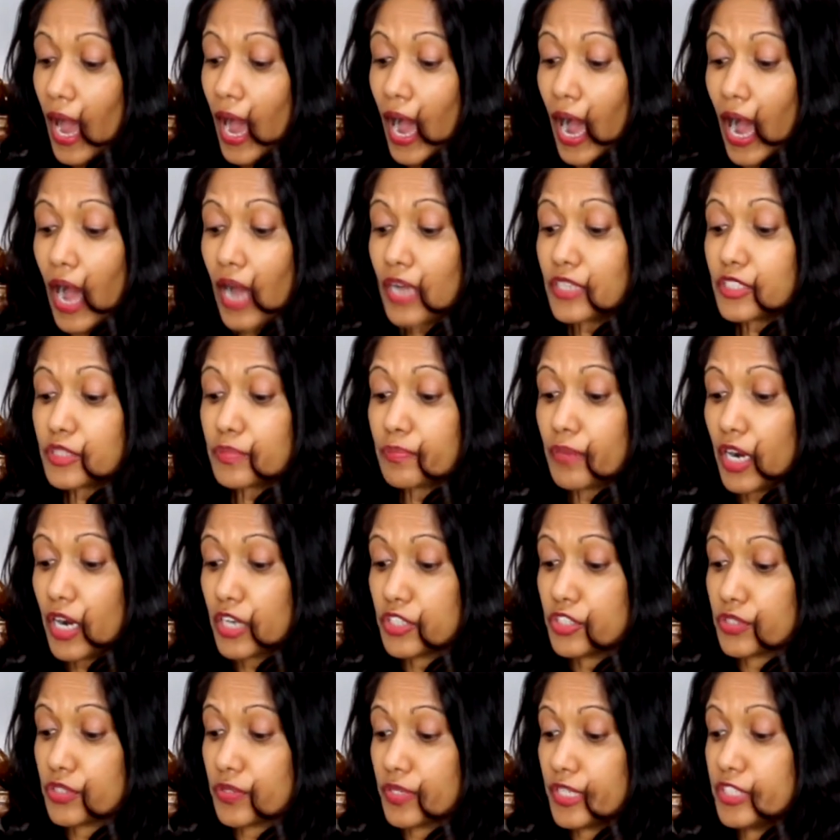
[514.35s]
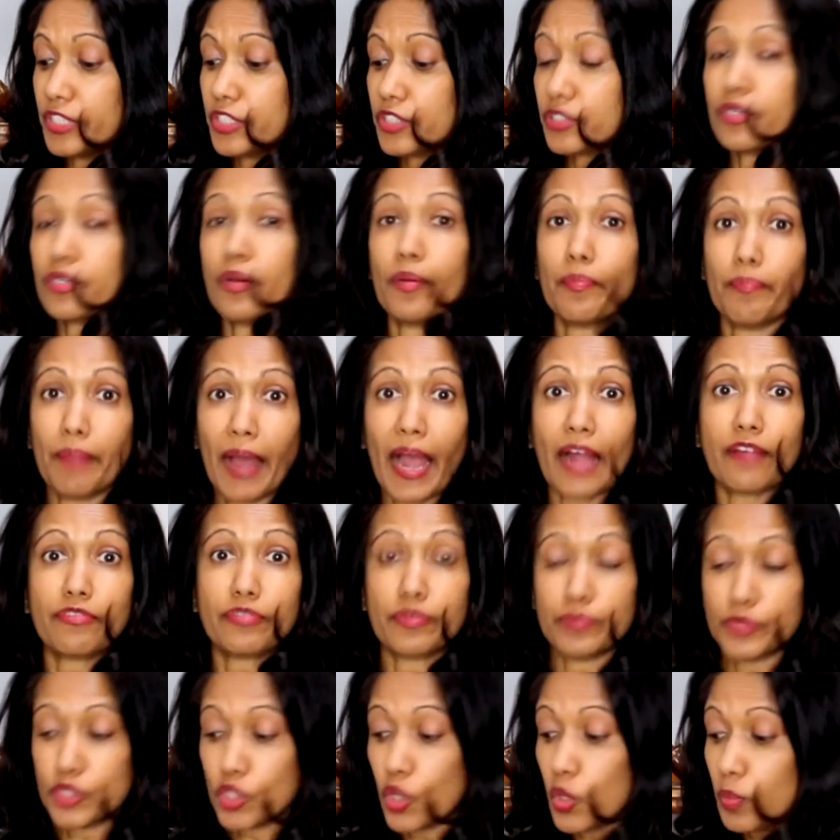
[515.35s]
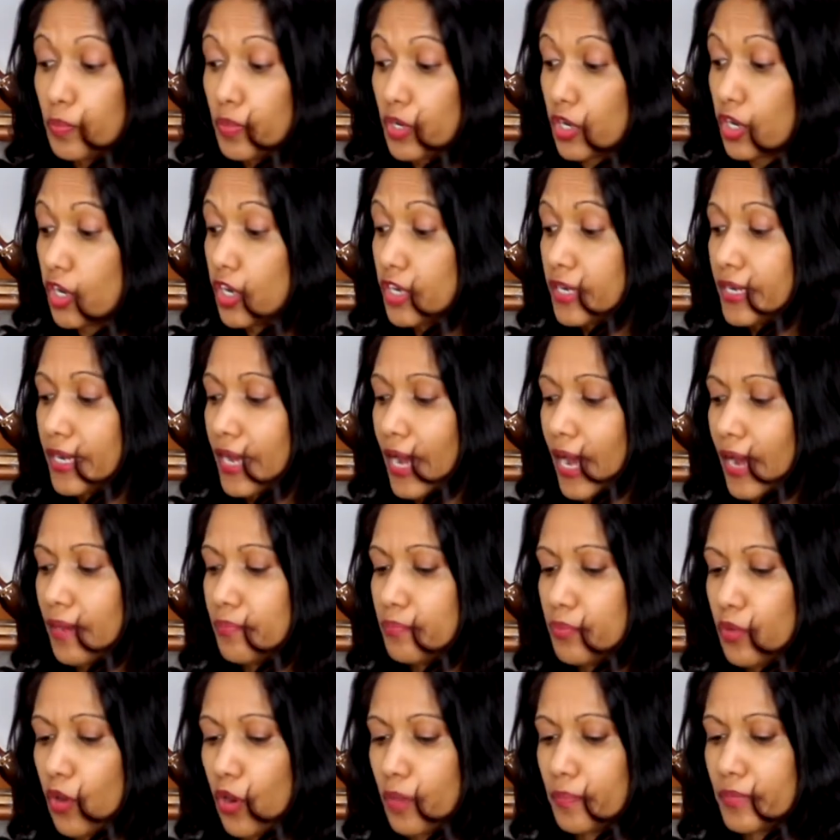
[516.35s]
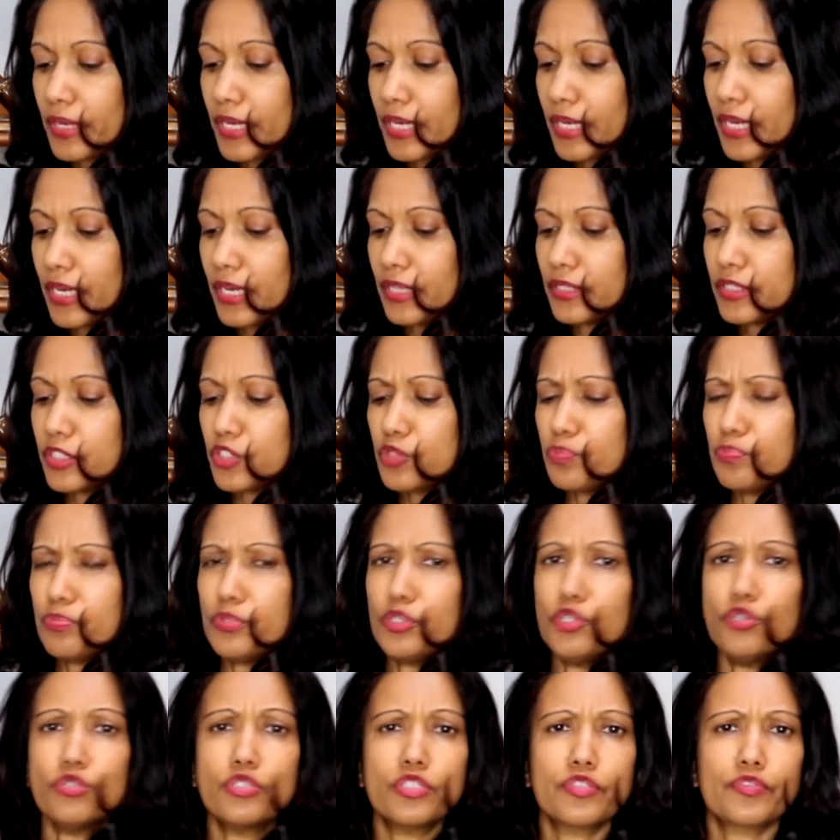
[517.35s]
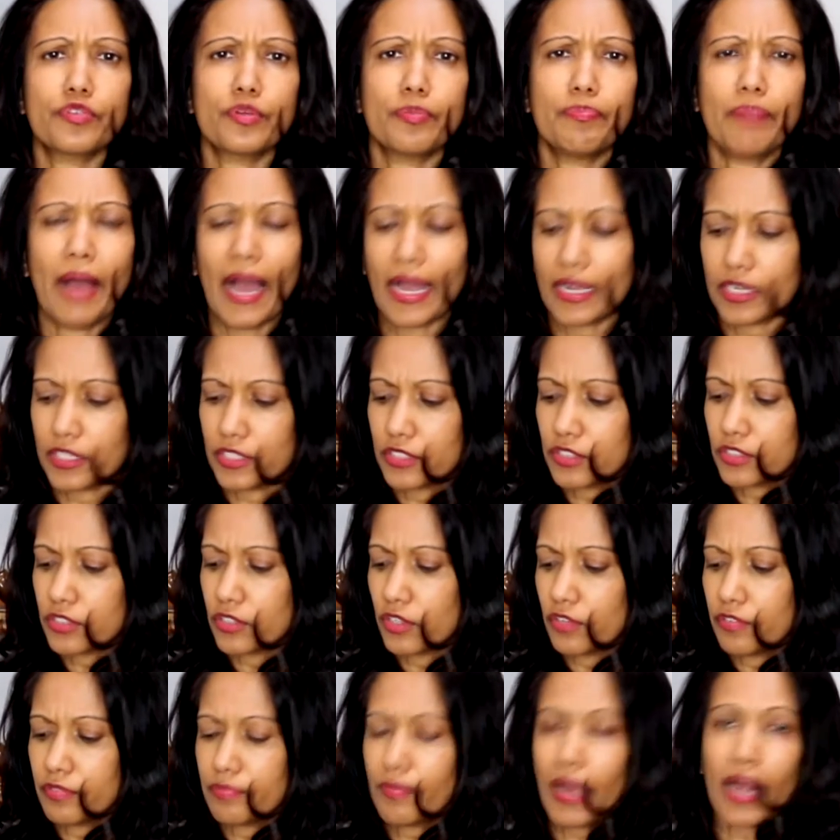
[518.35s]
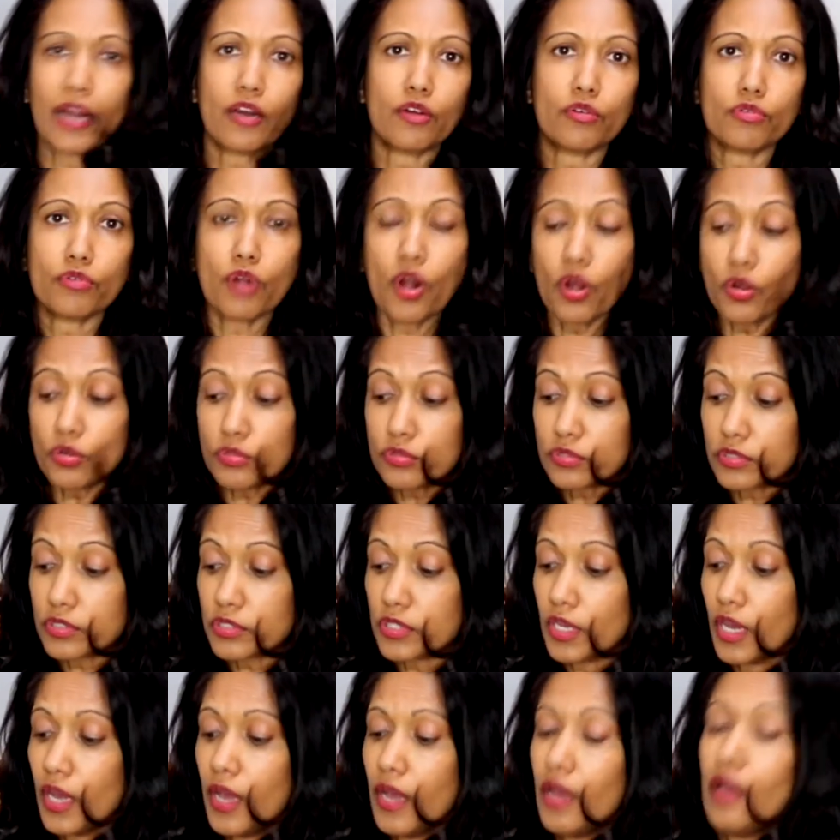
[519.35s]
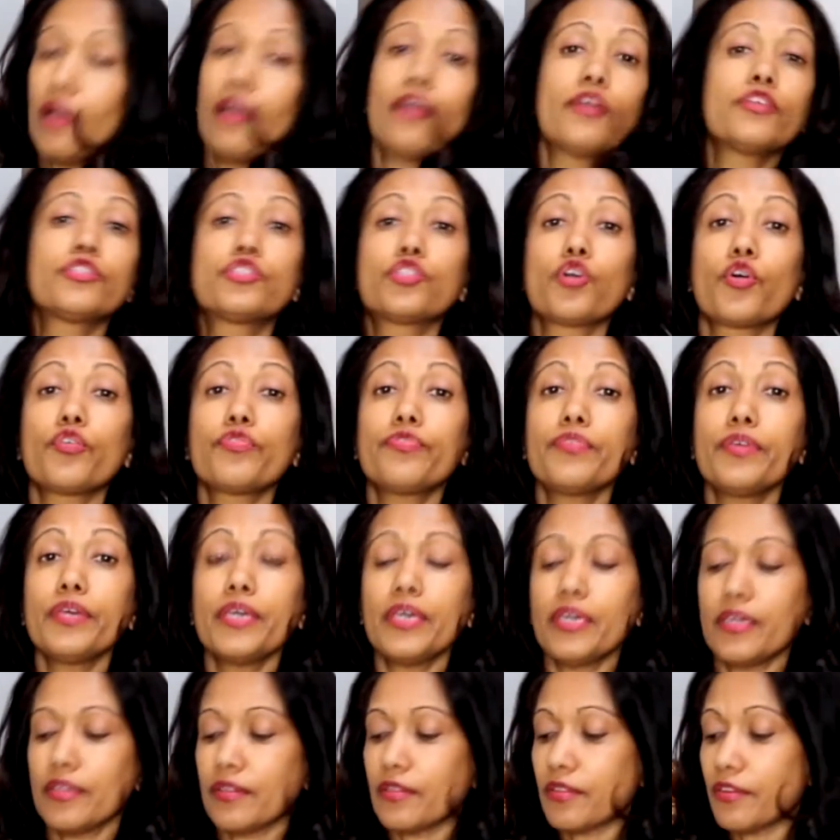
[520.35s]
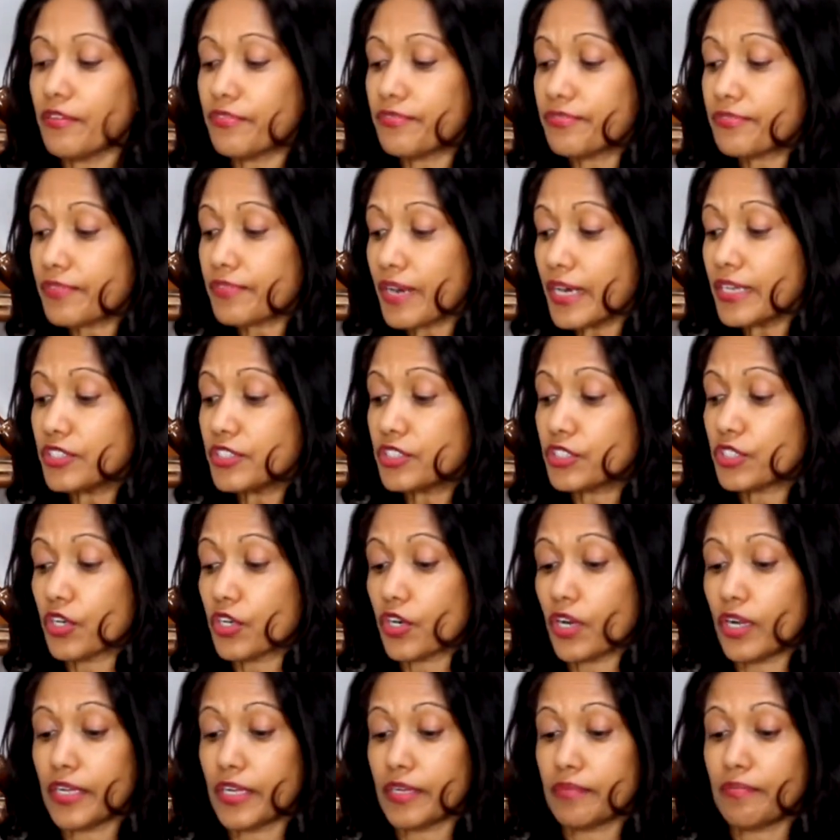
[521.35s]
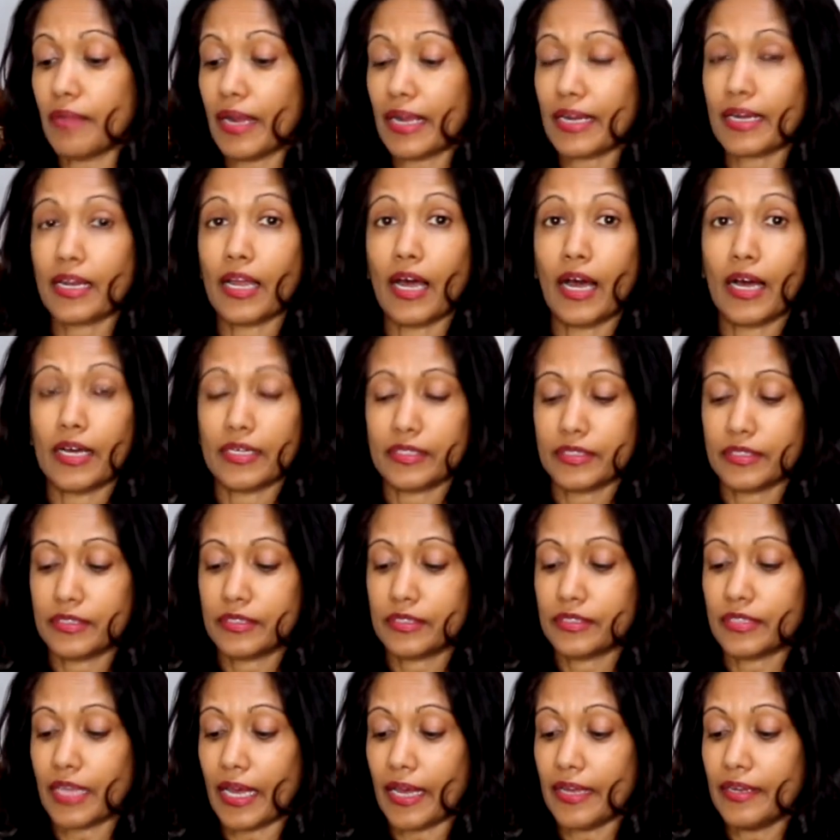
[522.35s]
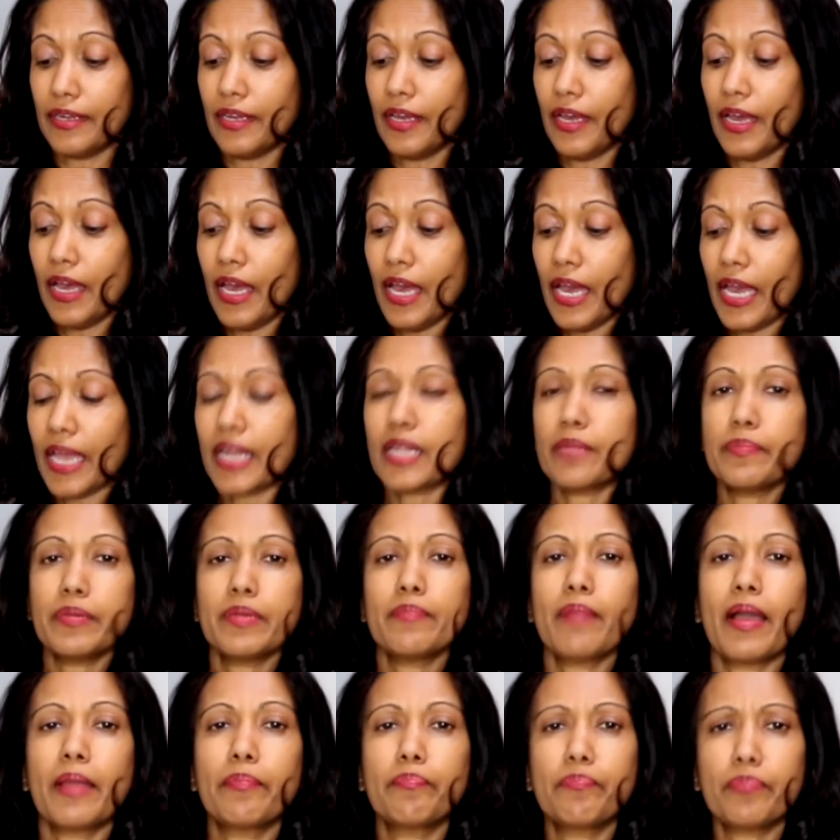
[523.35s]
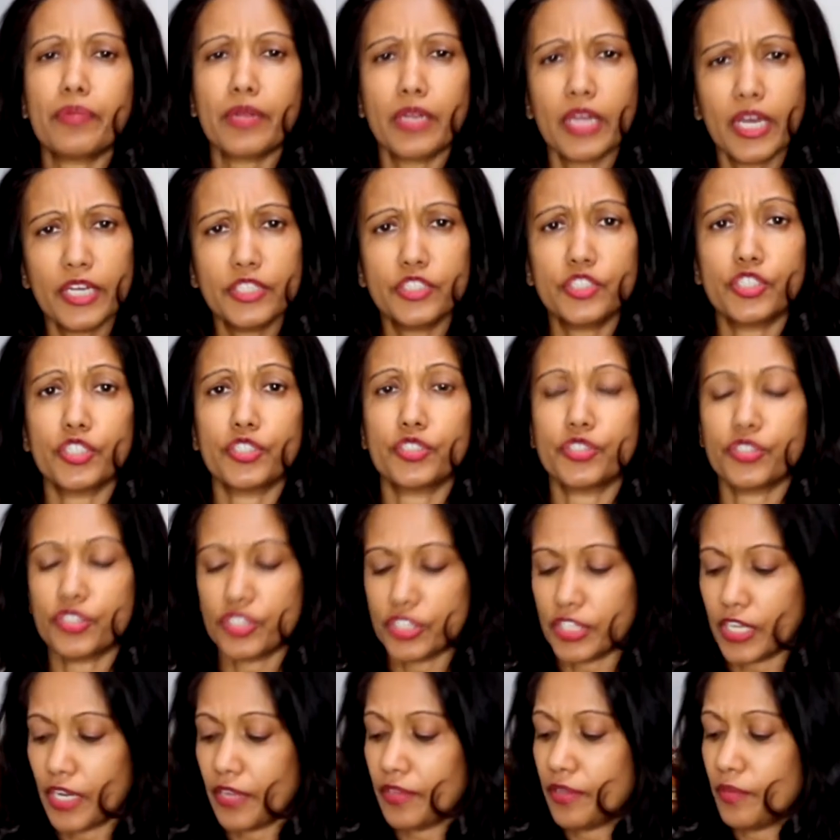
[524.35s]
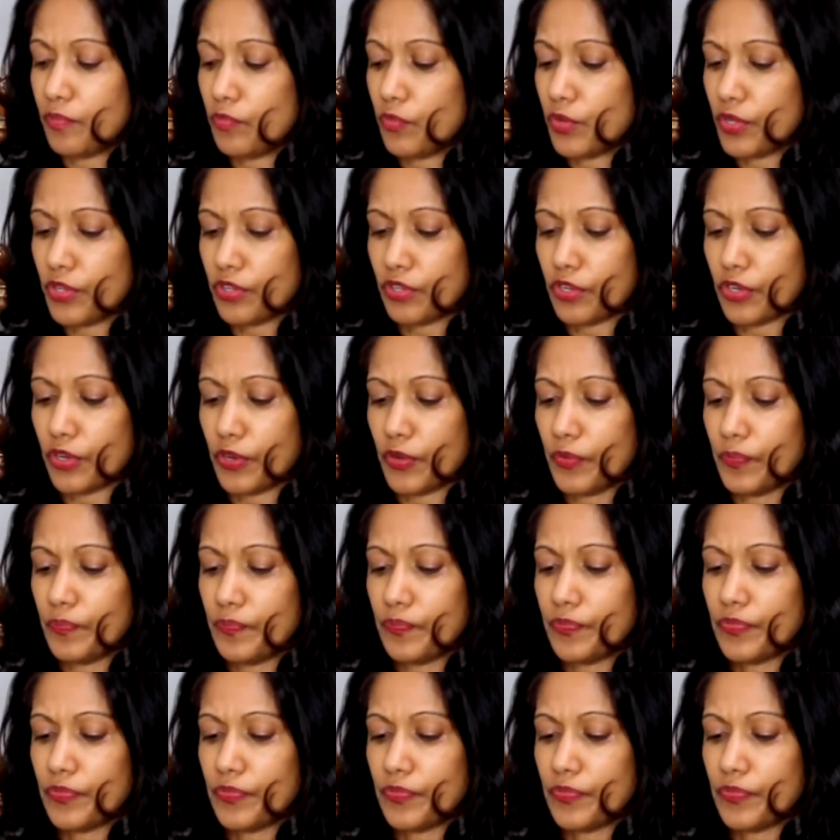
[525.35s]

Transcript: "Aunt Marjorie just got back from Joburg and brought me these beautiful packets of macarons," Sophie, the French girl in my class, said. "It'll be my pleasure to share them with you."